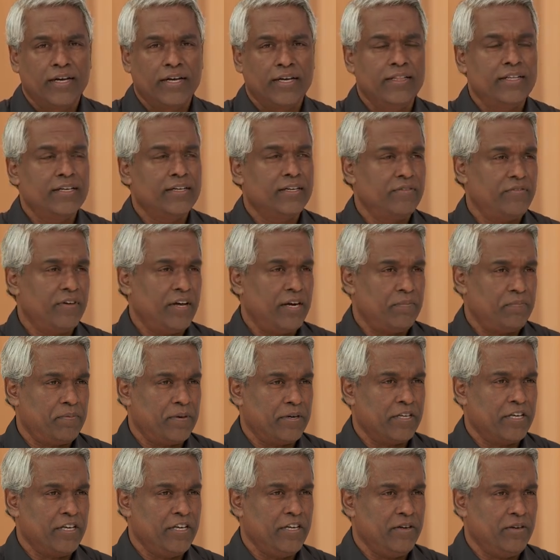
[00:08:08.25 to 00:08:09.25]
in the
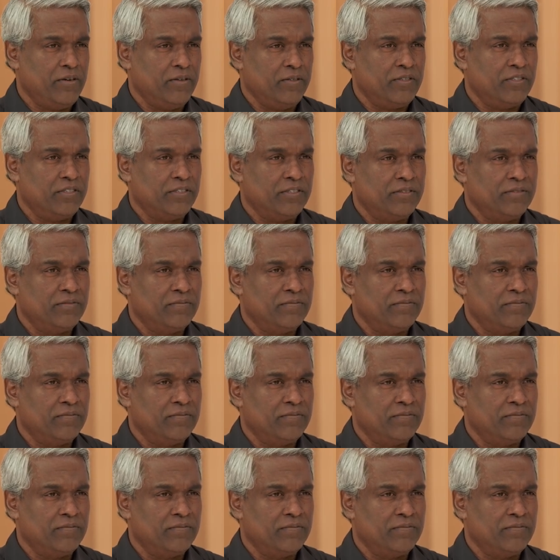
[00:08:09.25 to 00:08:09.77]
developer keynote.